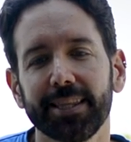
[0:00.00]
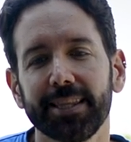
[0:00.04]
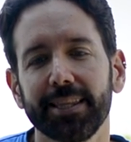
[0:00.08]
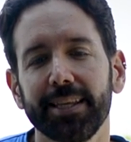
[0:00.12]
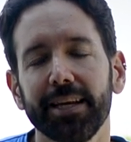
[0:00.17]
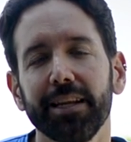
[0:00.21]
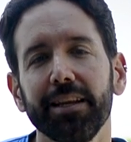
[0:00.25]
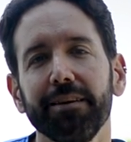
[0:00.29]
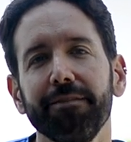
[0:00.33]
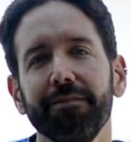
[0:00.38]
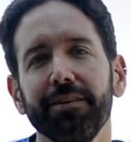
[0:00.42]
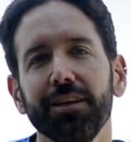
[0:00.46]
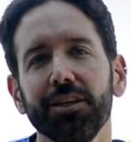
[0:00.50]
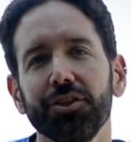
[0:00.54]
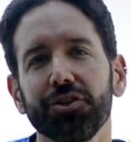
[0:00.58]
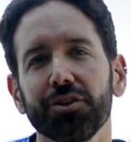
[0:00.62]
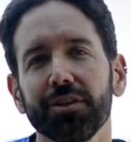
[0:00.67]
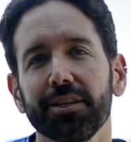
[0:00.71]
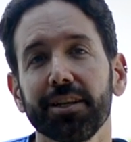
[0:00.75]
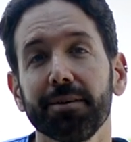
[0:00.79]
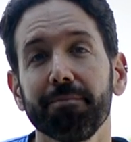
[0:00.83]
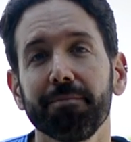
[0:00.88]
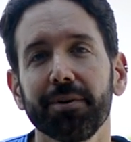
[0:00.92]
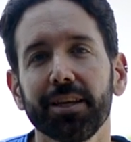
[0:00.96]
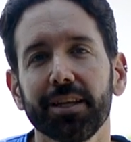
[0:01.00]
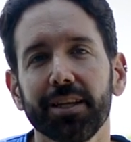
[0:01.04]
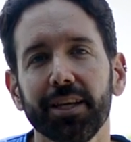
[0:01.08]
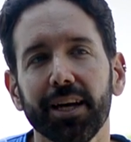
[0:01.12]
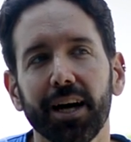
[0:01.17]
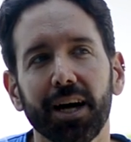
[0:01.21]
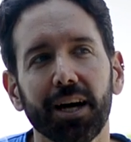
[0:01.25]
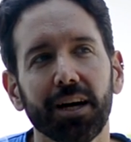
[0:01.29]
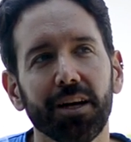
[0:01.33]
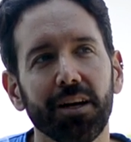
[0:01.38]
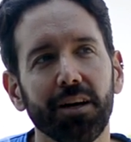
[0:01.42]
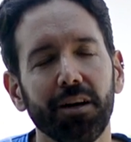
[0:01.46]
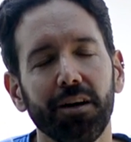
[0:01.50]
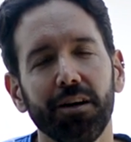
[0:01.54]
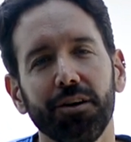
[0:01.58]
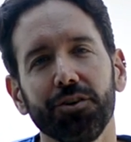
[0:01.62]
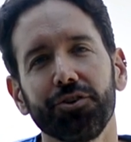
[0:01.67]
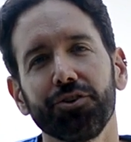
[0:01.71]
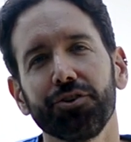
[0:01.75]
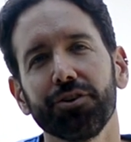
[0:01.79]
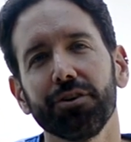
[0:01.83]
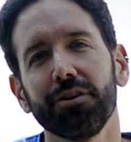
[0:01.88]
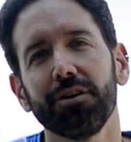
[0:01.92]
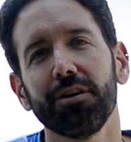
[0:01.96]
television, the media
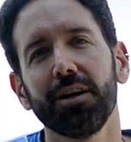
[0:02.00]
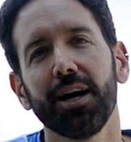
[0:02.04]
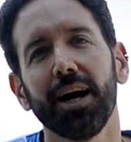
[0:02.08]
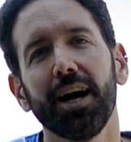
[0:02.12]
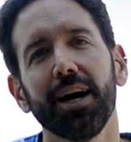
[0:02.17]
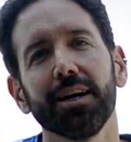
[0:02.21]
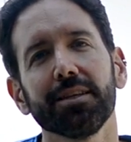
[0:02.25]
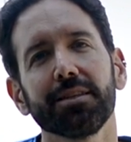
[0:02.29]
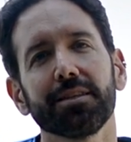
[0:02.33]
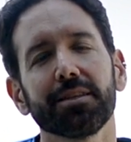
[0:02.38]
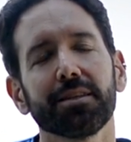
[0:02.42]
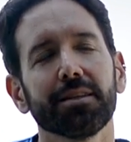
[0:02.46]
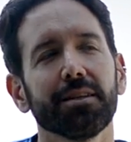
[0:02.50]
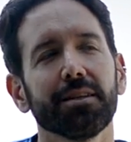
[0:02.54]
show us.